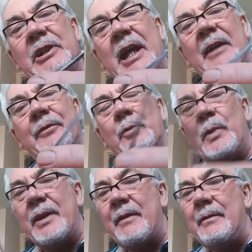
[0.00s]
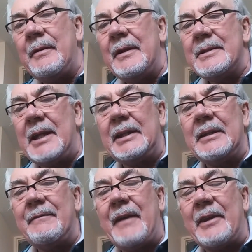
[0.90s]
as you're careful with the taking
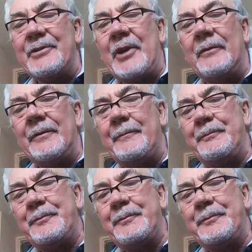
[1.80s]
the feathers off,